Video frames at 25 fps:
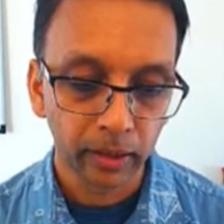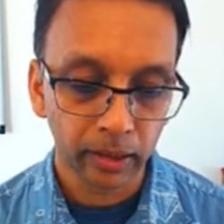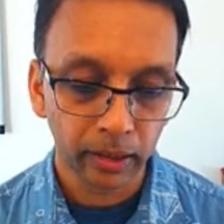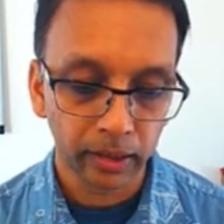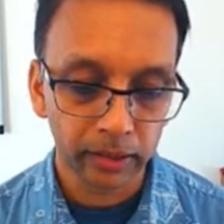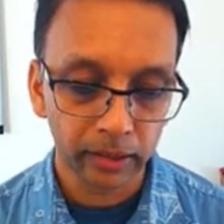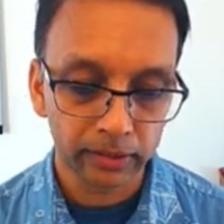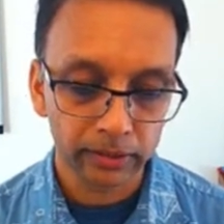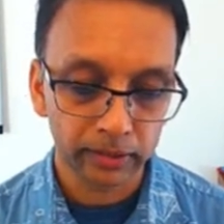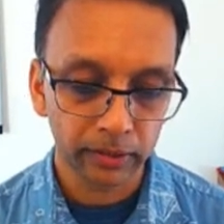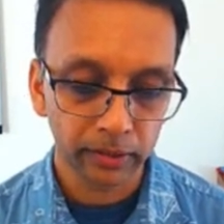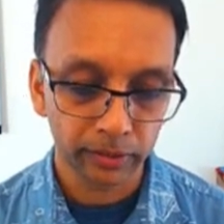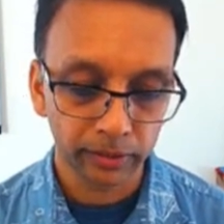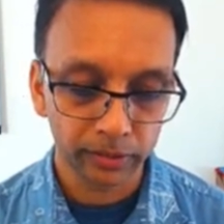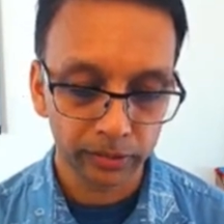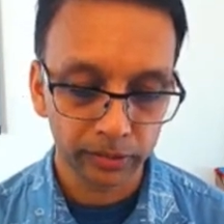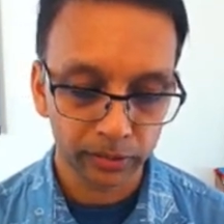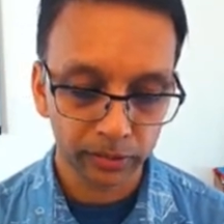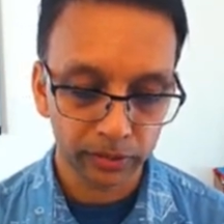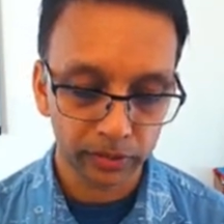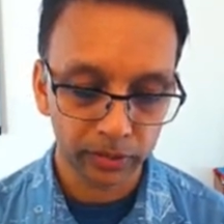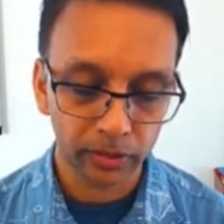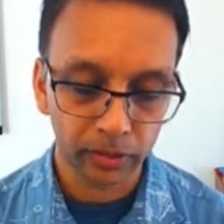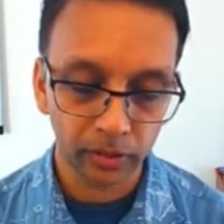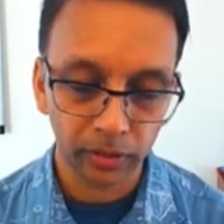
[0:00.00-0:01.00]
it's not
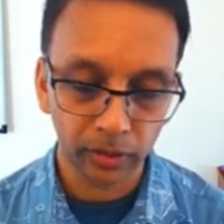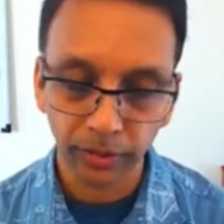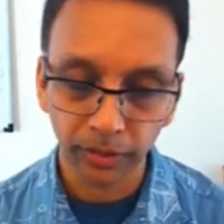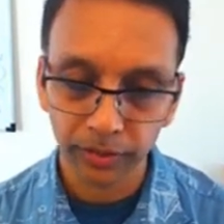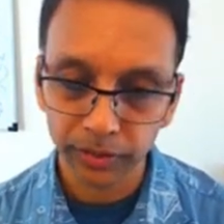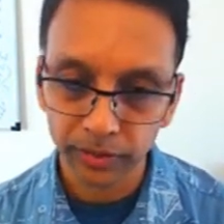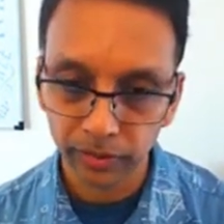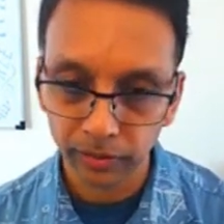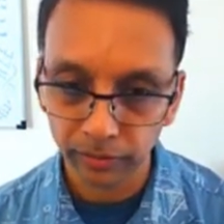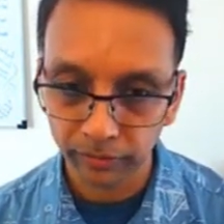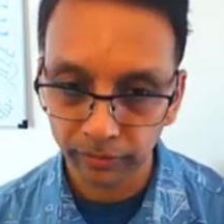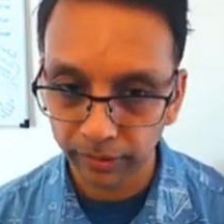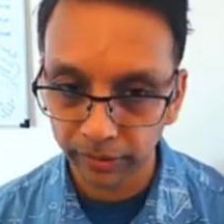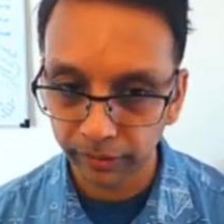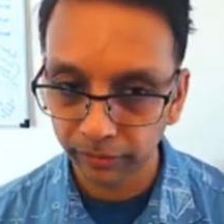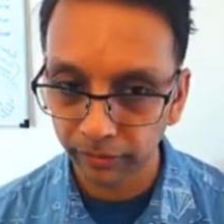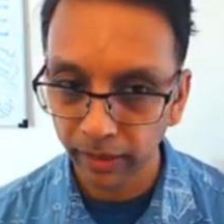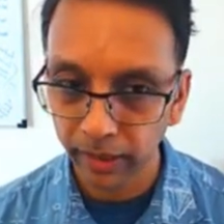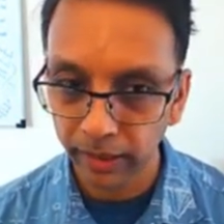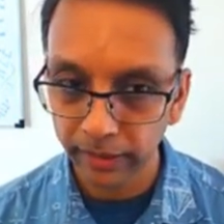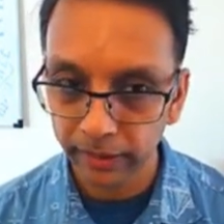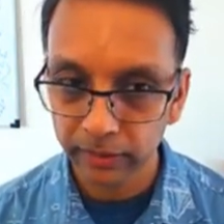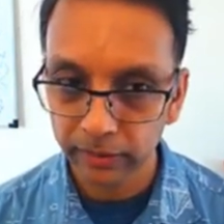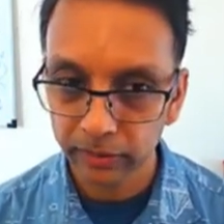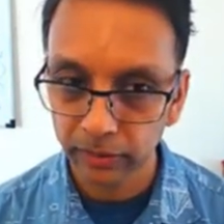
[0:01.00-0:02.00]
just the cost of
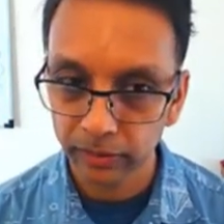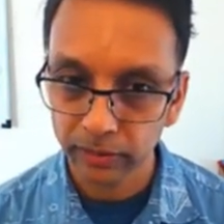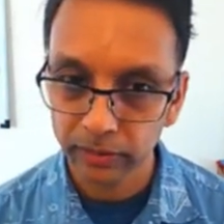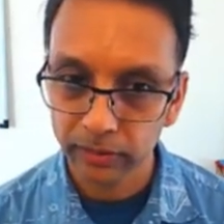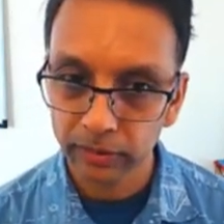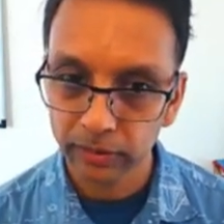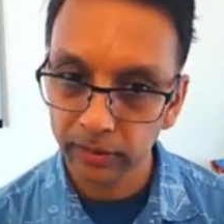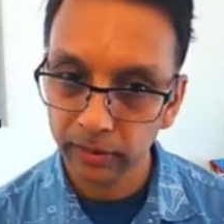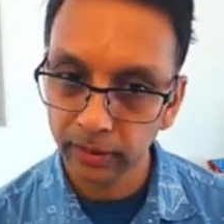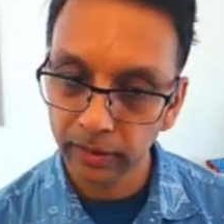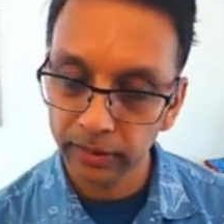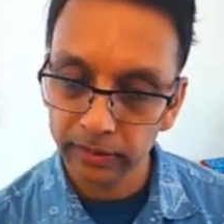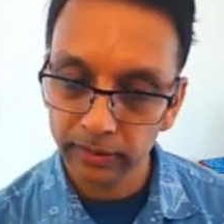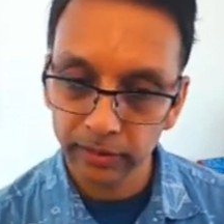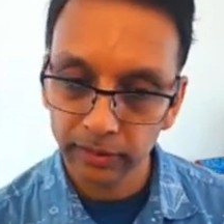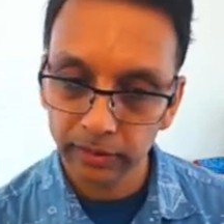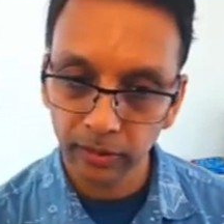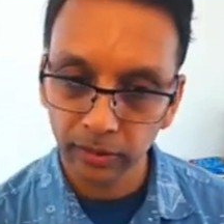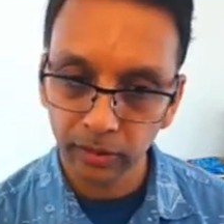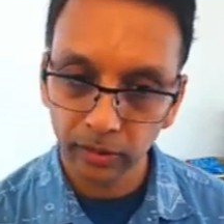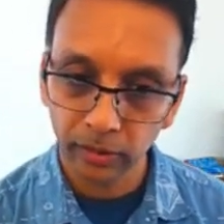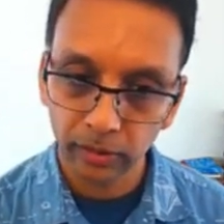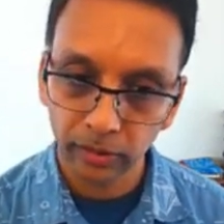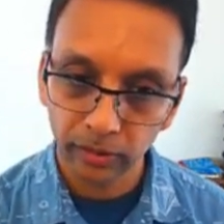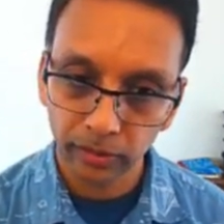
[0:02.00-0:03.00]
devices, it's
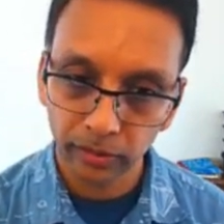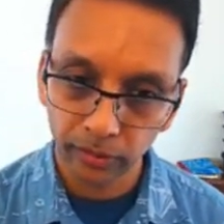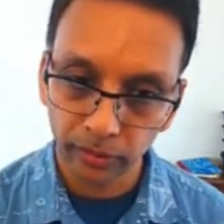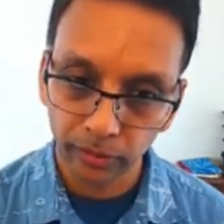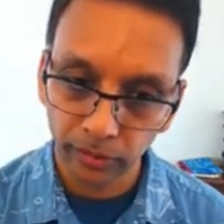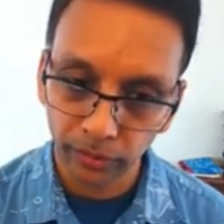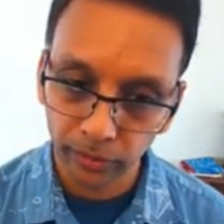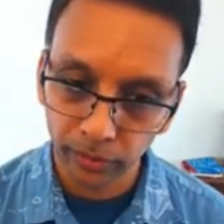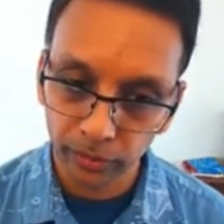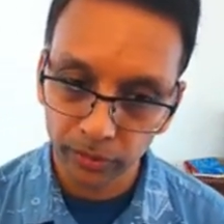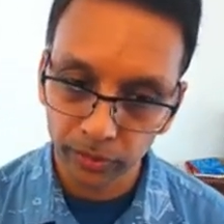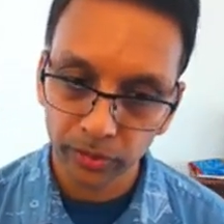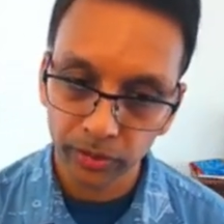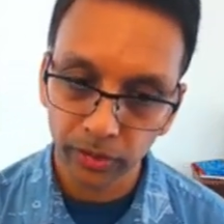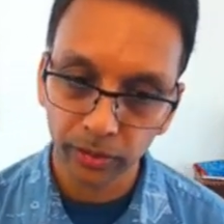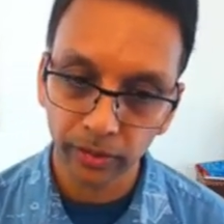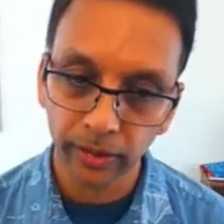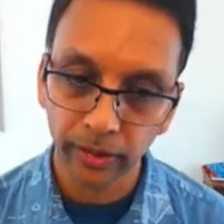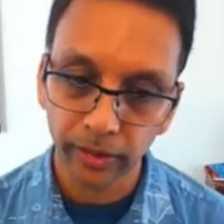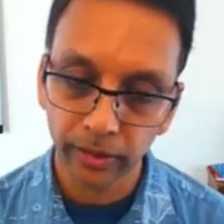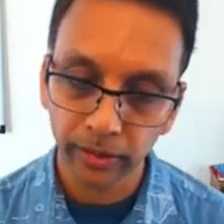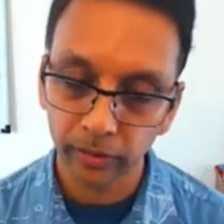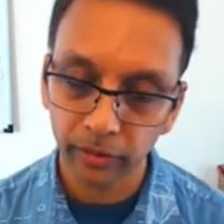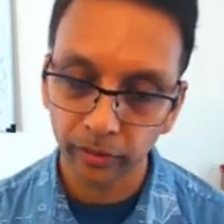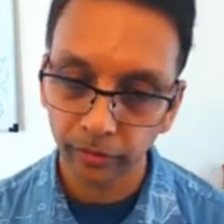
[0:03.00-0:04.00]
the user
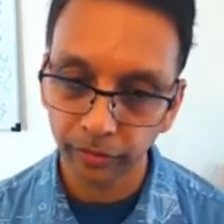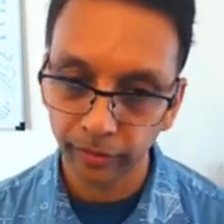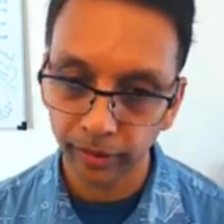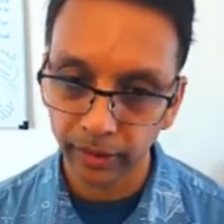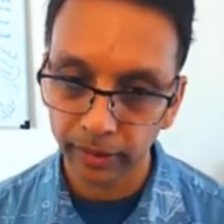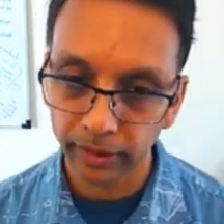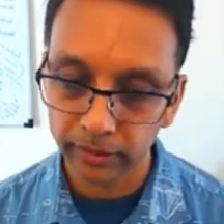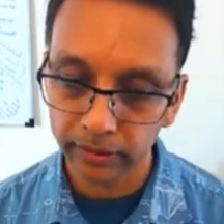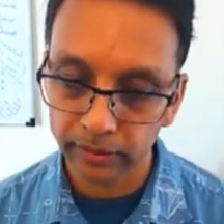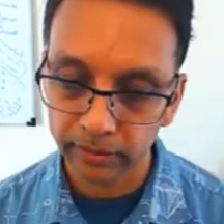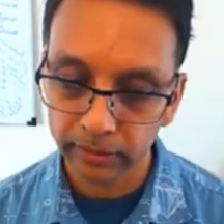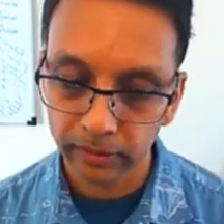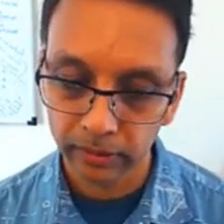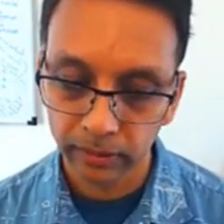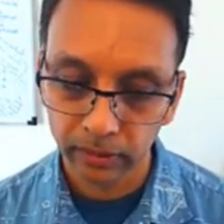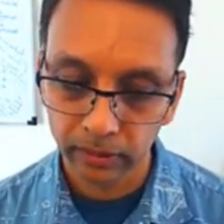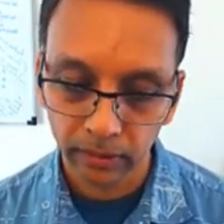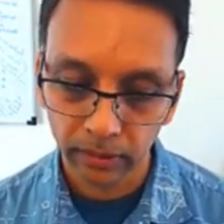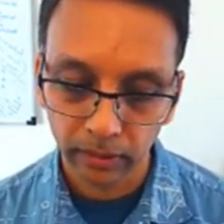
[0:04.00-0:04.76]
interface,